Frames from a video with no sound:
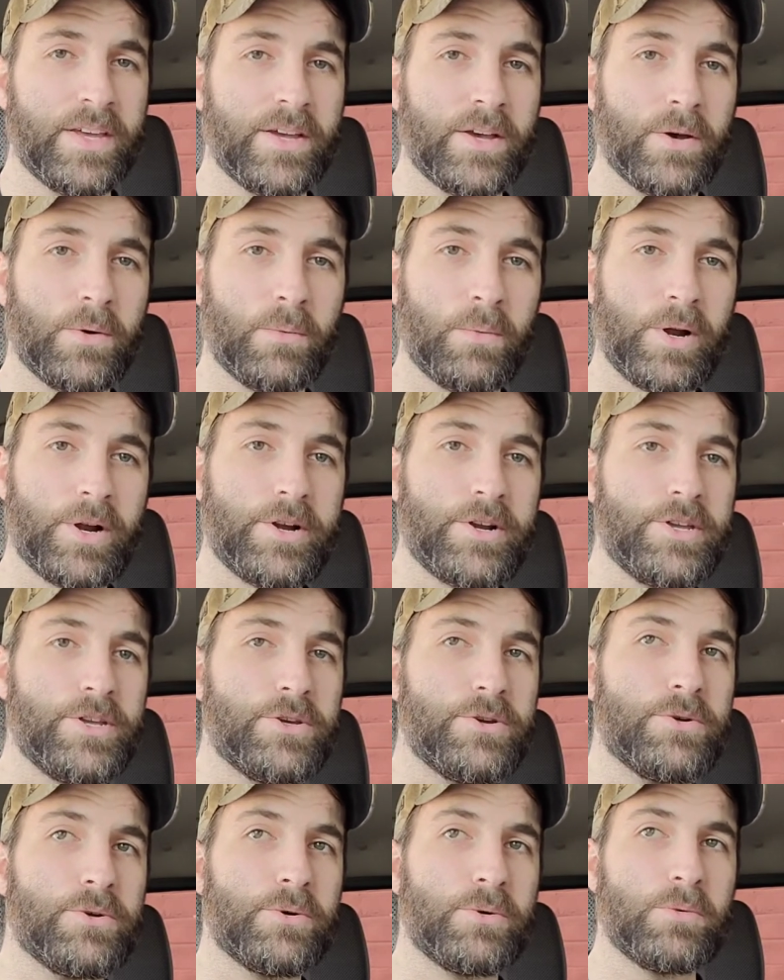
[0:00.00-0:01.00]
where
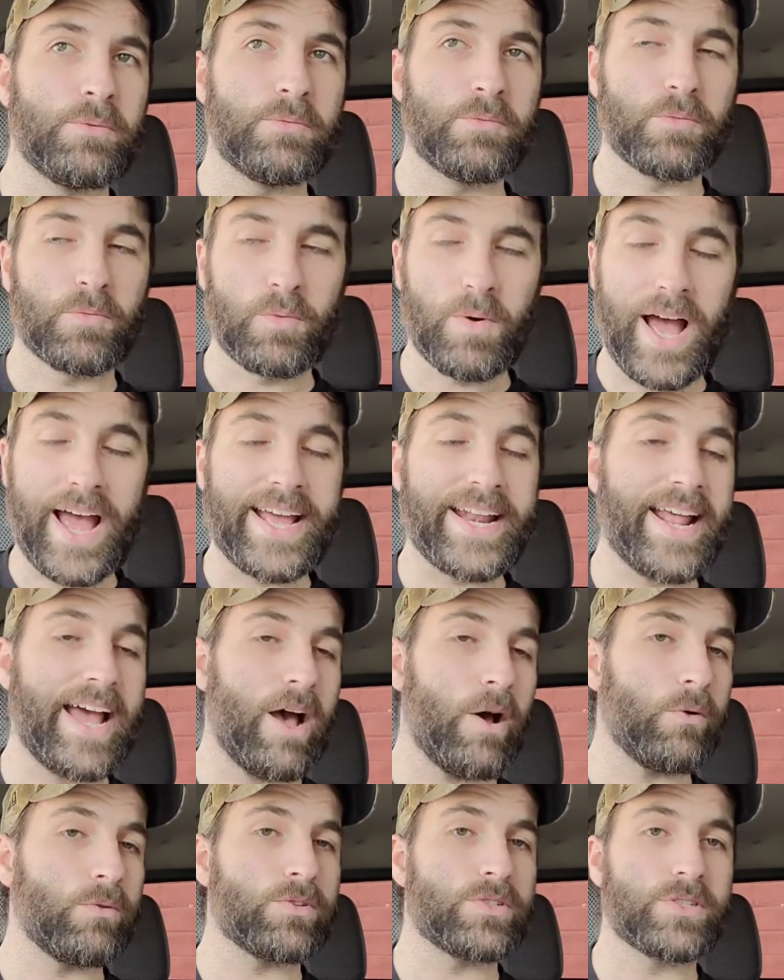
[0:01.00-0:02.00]
you write
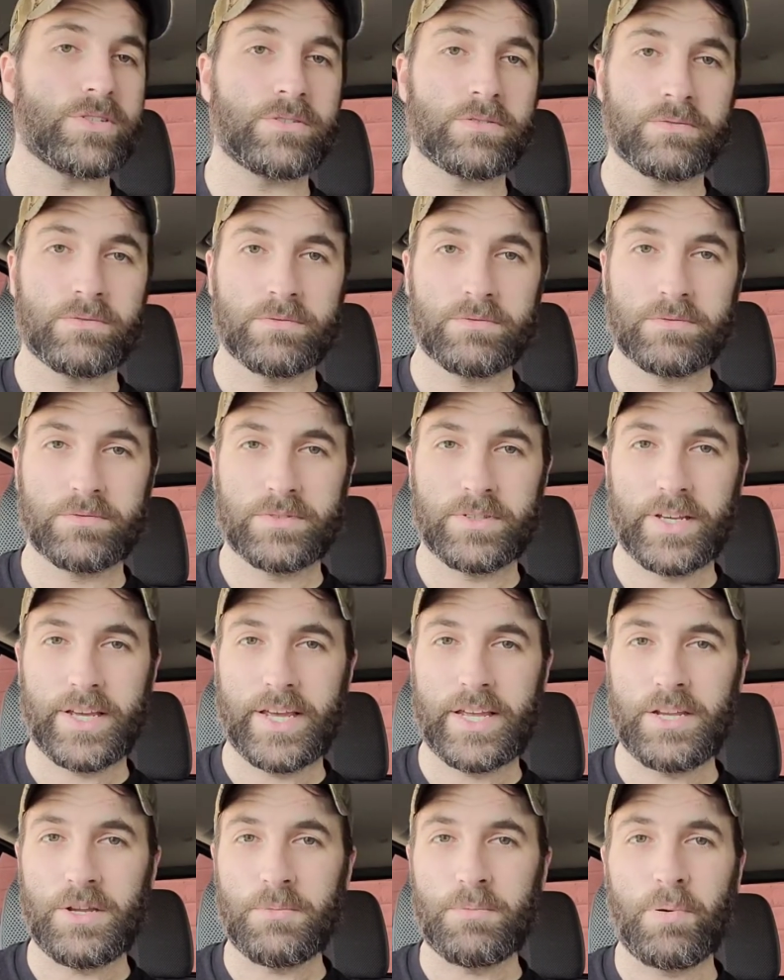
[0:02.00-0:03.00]
out
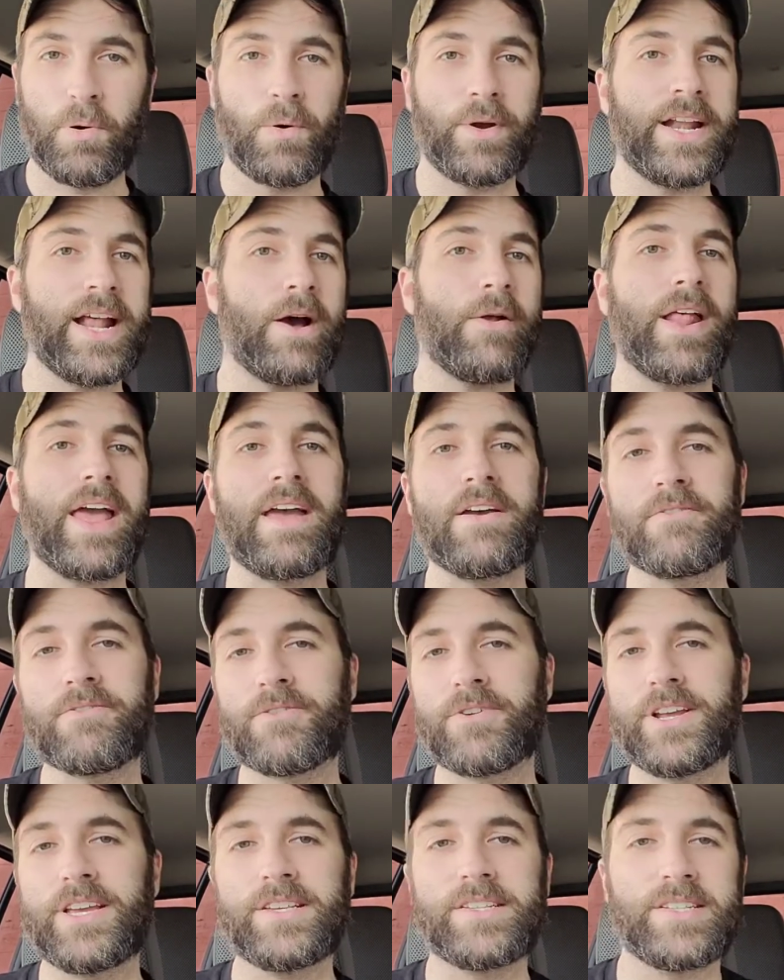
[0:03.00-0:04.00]
and you point out
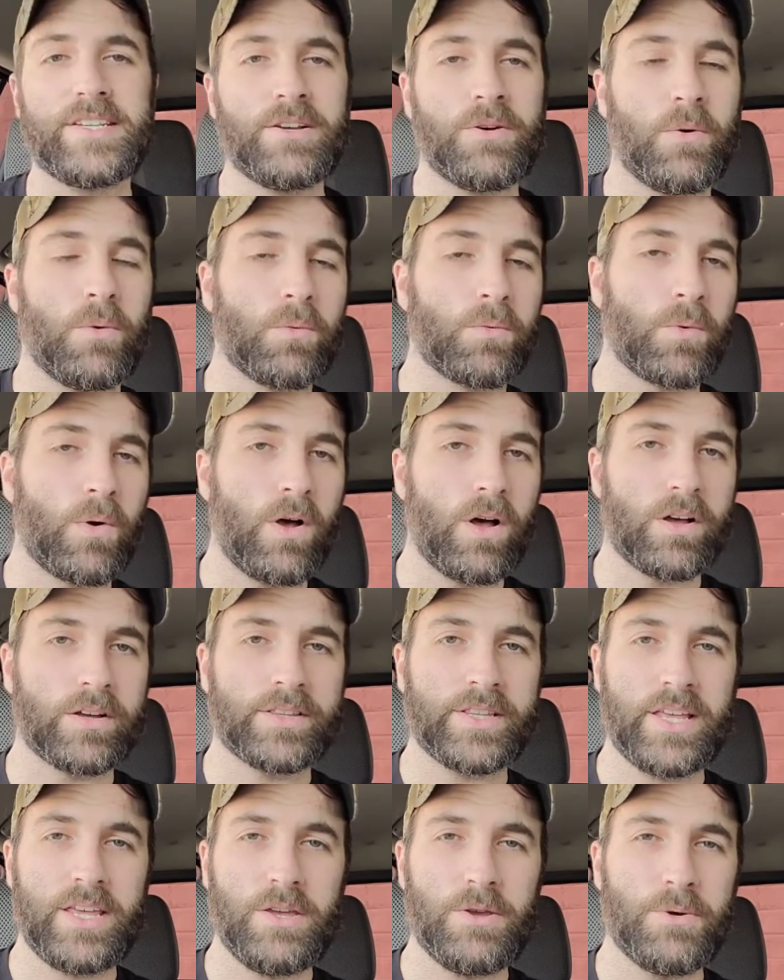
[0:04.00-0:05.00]
every single wrong
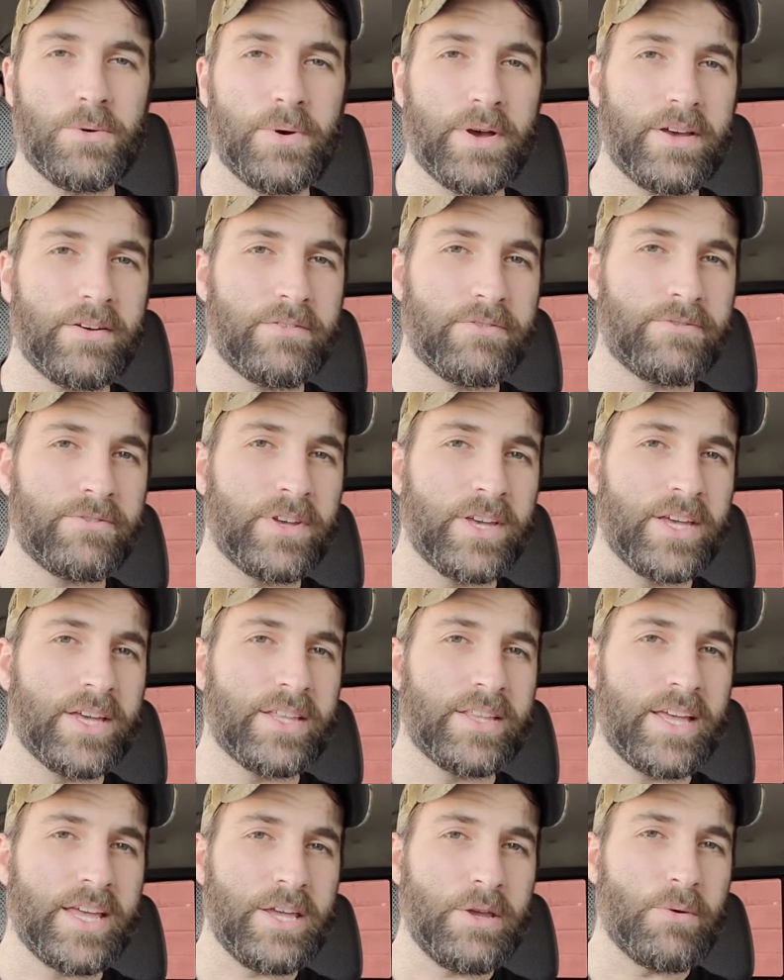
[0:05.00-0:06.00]
that you have
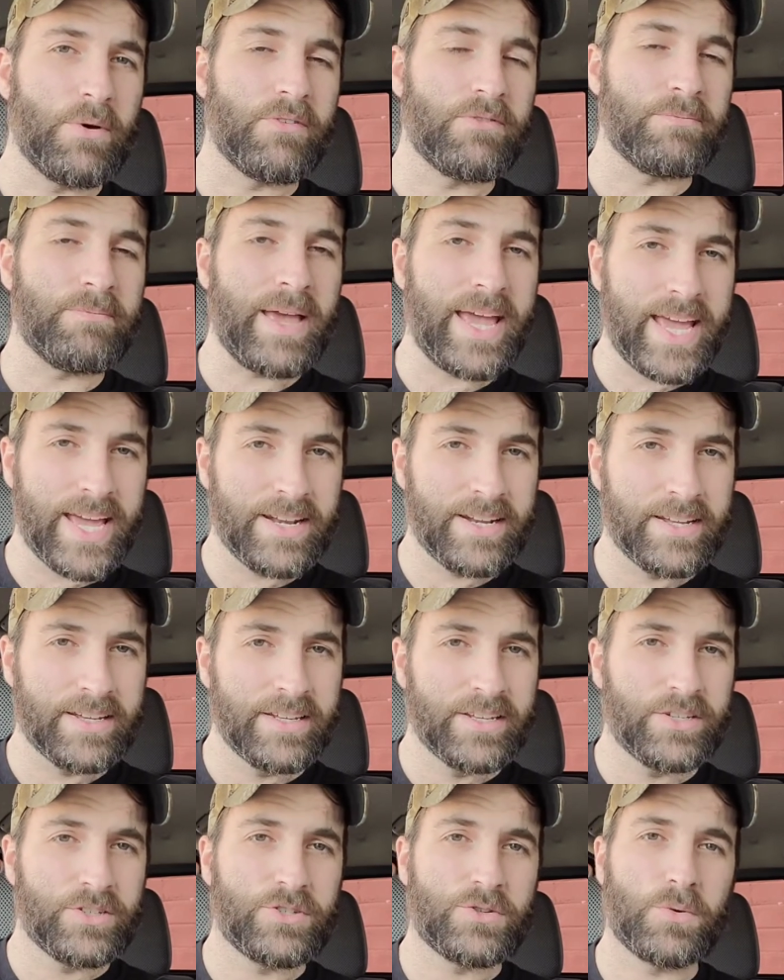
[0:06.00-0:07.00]
that you have made
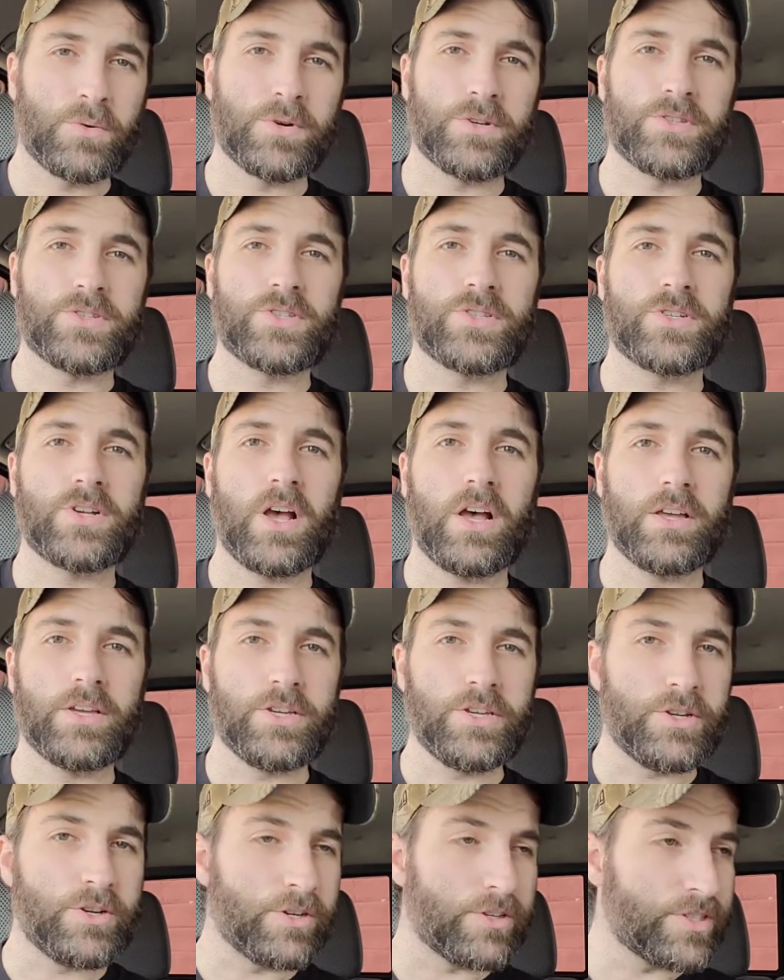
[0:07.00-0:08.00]
towards
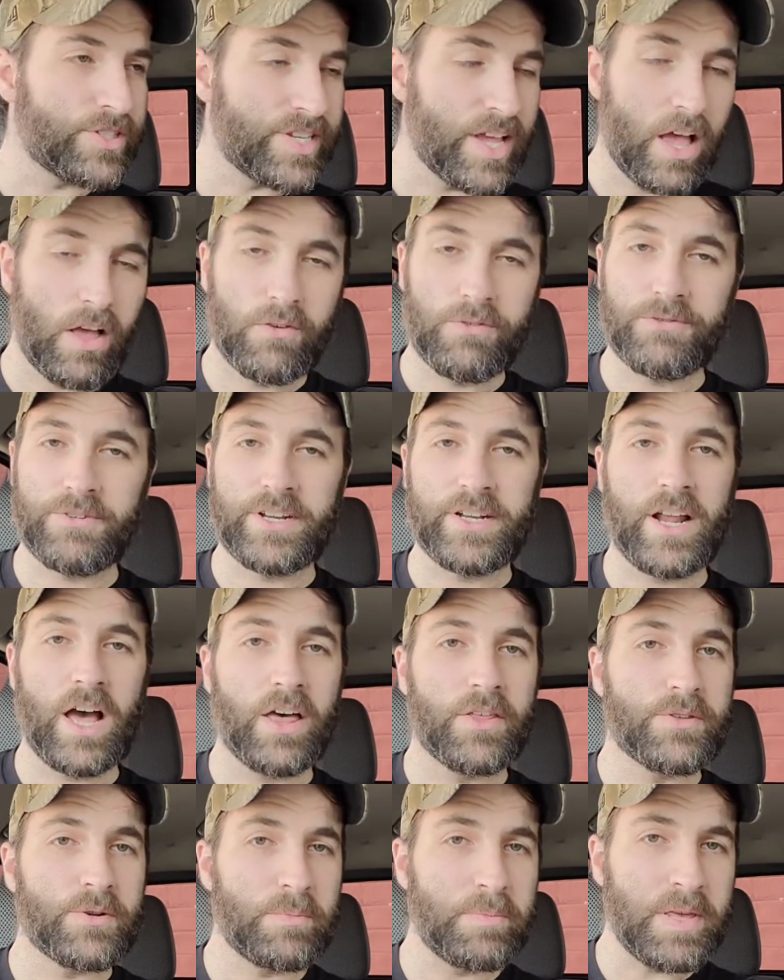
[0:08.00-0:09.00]
yourself and
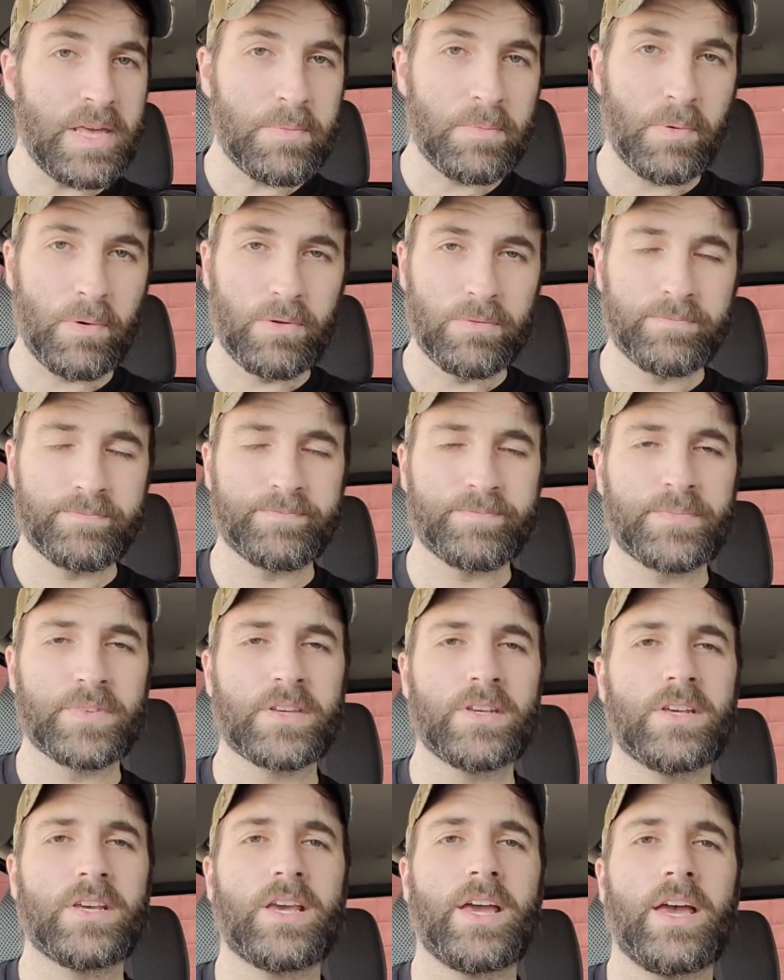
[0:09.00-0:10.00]
other people,
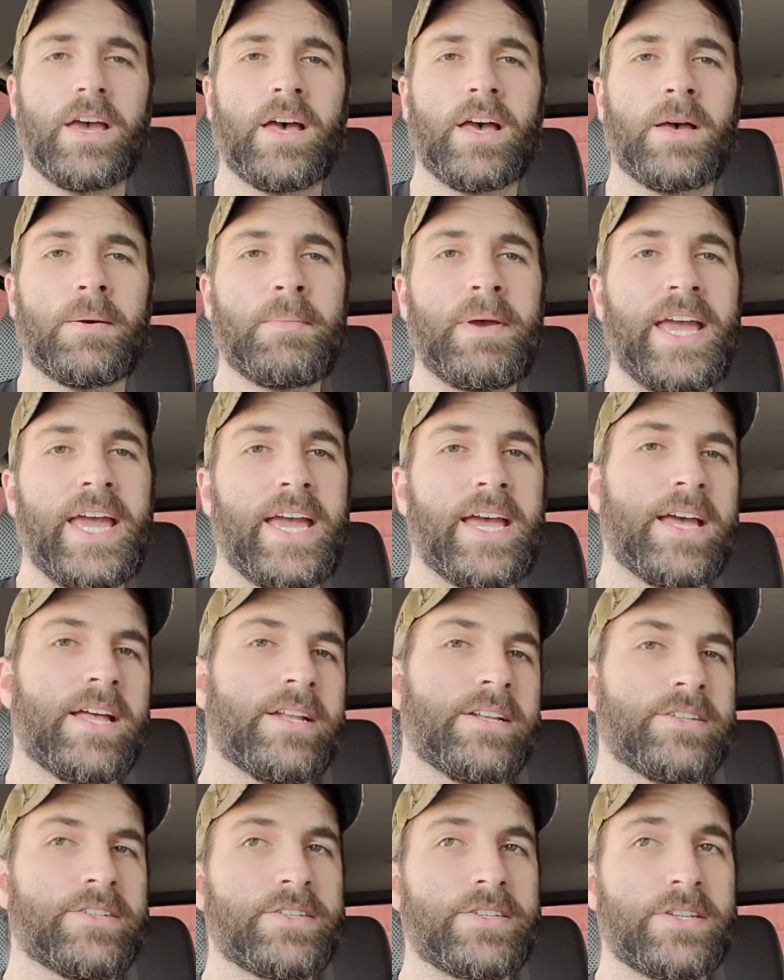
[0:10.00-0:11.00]
um,
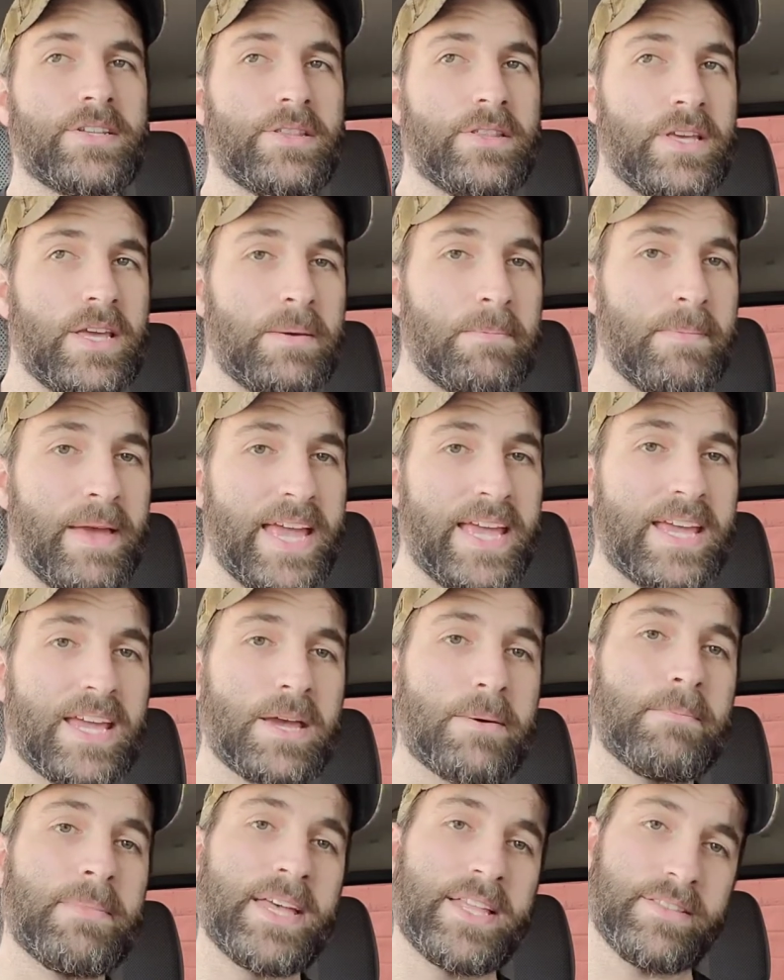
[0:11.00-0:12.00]
and the making
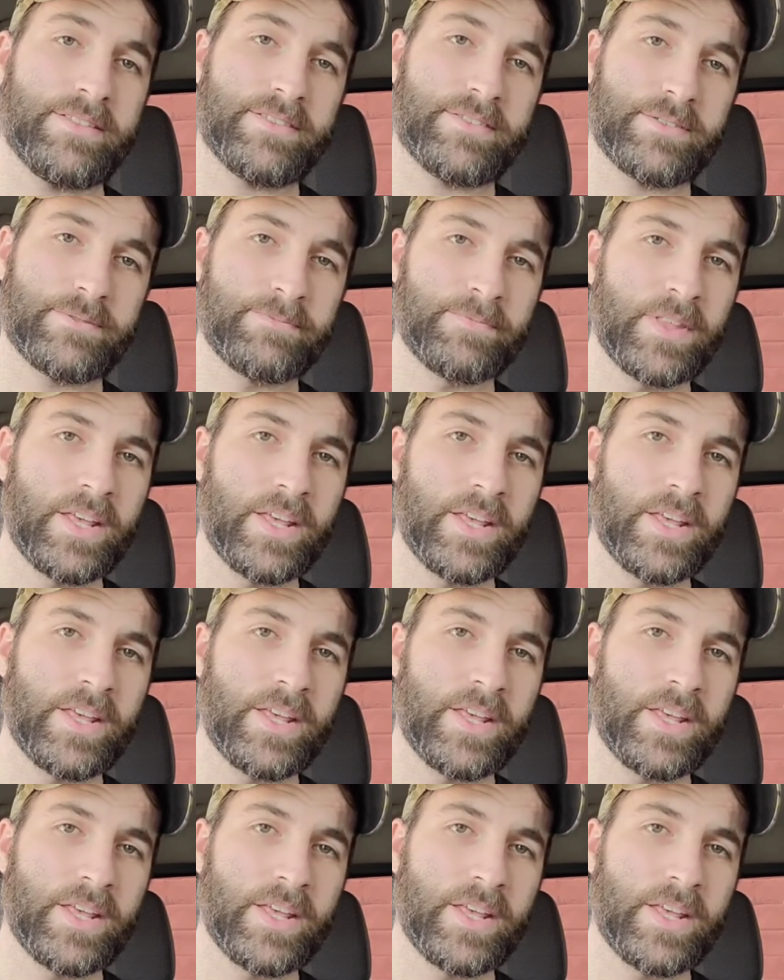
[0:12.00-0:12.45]
amends.